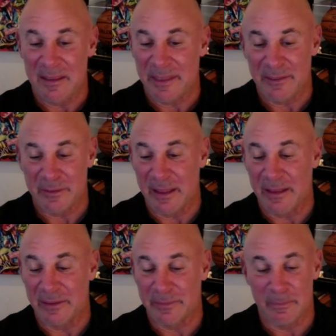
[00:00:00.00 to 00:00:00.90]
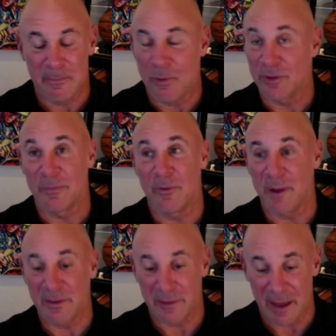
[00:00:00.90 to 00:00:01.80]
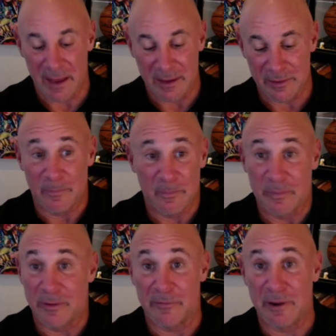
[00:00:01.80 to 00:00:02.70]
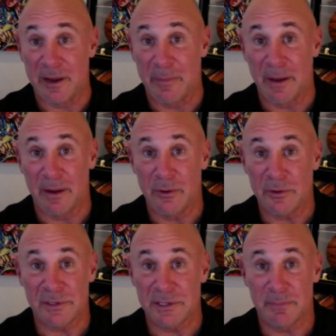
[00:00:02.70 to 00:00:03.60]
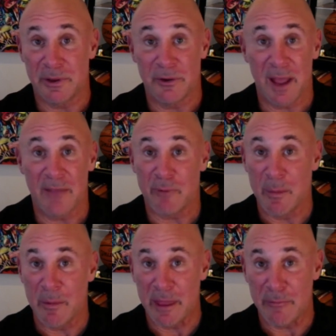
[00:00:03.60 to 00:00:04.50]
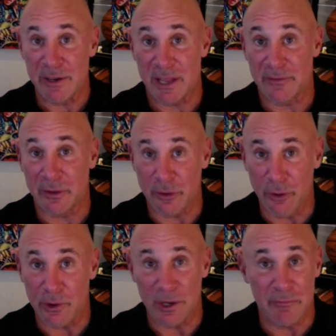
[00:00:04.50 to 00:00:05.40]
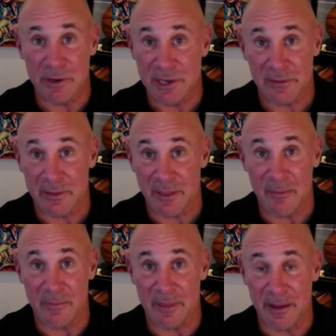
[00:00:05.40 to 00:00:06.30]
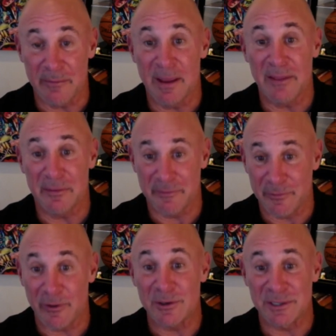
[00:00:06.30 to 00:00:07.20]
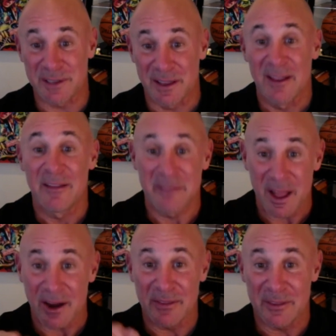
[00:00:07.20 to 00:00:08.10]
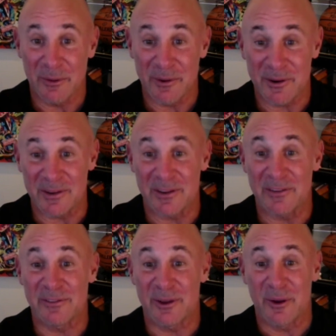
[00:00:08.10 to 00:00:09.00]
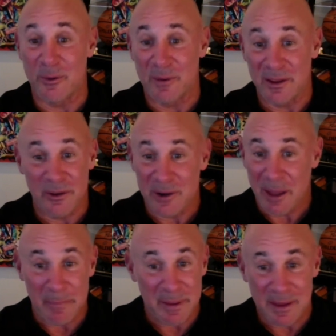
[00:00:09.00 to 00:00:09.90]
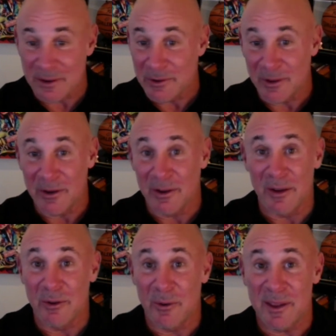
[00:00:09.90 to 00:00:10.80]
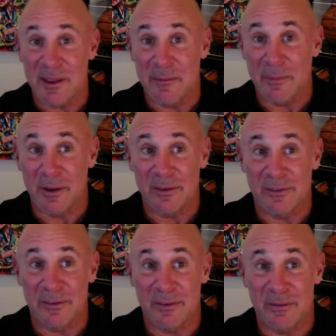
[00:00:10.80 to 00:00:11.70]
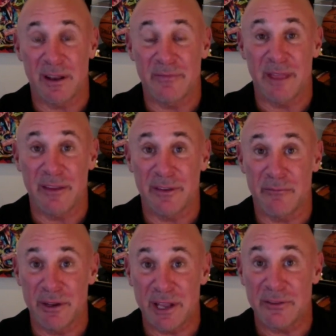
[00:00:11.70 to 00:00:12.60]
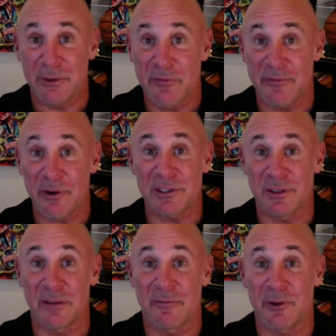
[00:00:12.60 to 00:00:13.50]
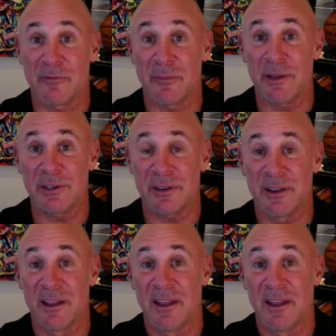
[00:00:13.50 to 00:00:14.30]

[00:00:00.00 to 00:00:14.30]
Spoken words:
It's multiple ways. The A is they're afraid of being a nuisance, but you're not. Remember, they reached out to you. You didn't reach out to them. They made the first knock on the door. So you're not being annoying because they said reach out to you first looking for your information.